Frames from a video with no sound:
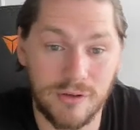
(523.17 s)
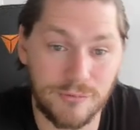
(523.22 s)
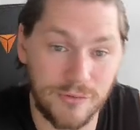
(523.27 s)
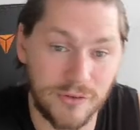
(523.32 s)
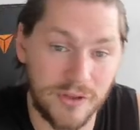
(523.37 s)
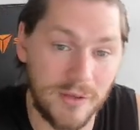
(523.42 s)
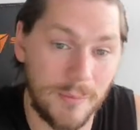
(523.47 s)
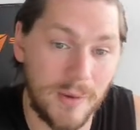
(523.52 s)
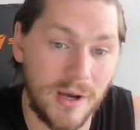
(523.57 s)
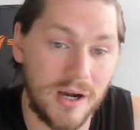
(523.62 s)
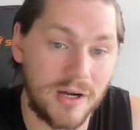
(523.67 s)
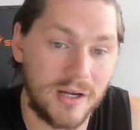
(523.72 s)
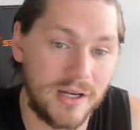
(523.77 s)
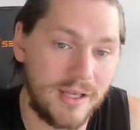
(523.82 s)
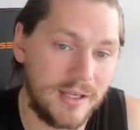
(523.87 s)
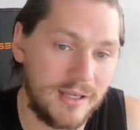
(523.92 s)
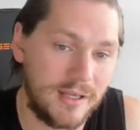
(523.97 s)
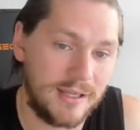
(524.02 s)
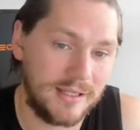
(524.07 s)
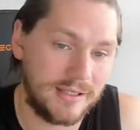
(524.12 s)
Affiliate
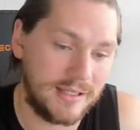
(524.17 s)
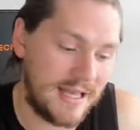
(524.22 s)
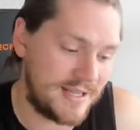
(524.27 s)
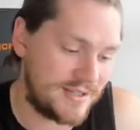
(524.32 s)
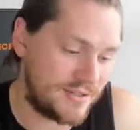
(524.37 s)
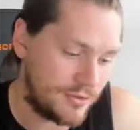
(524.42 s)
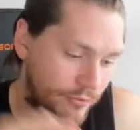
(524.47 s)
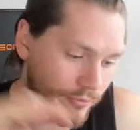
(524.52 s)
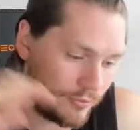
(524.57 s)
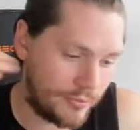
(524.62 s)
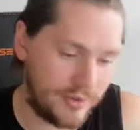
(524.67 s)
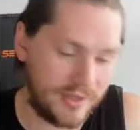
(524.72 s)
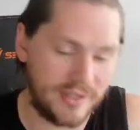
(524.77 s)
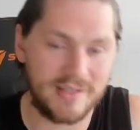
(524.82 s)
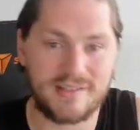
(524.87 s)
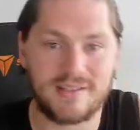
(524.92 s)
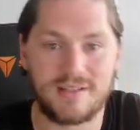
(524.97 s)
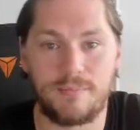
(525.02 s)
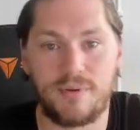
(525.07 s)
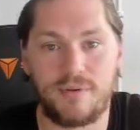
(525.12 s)
marketing allows you to really
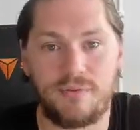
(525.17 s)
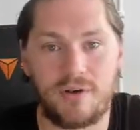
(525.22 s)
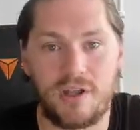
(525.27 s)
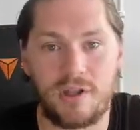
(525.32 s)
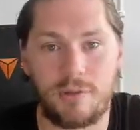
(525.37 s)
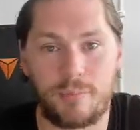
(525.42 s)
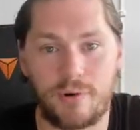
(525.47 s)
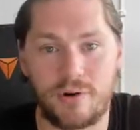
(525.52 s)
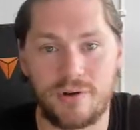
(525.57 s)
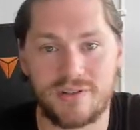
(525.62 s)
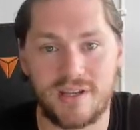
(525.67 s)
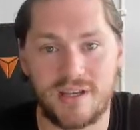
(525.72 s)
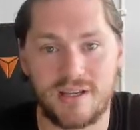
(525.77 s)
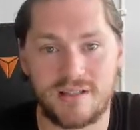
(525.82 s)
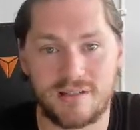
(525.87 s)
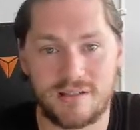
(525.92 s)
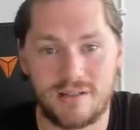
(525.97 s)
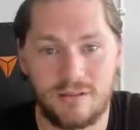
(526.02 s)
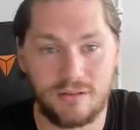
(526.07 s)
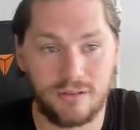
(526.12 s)
simplify the
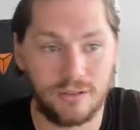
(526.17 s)
process,